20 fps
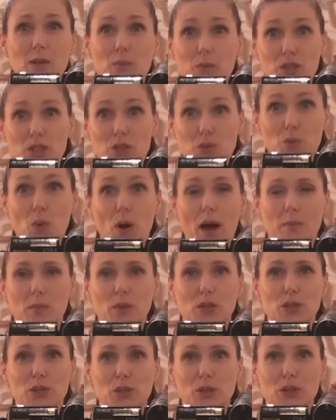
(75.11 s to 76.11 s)
which is what I'm going
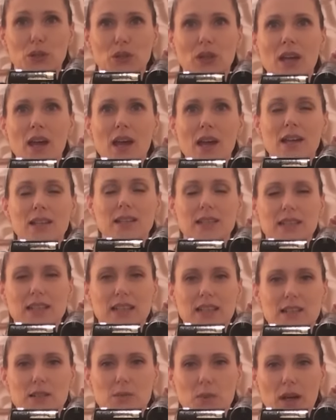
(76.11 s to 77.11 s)
to do
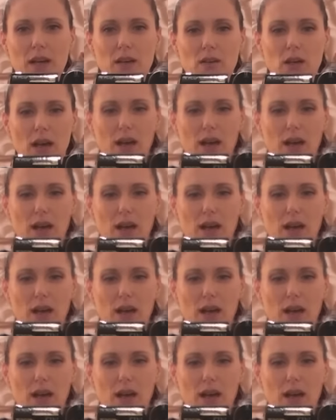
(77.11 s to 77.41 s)
today as well.